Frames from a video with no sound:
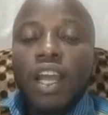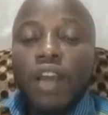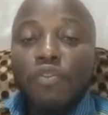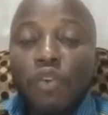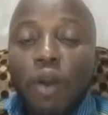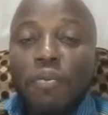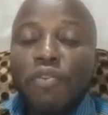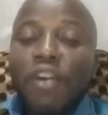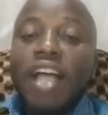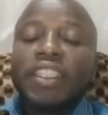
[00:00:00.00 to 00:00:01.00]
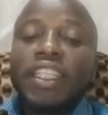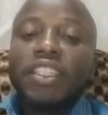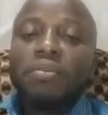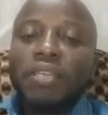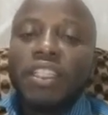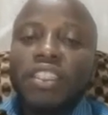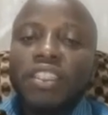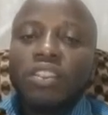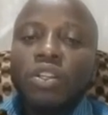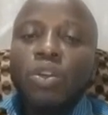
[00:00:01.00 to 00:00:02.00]
a form of assessment
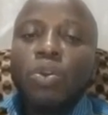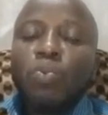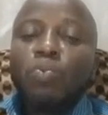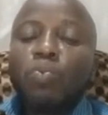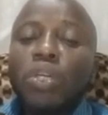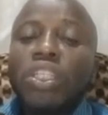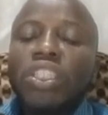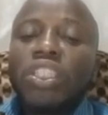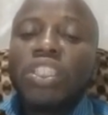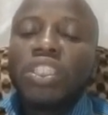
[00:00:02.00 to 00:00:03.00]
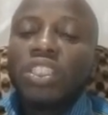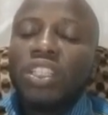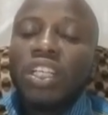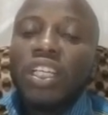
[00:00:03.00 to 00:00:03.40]
which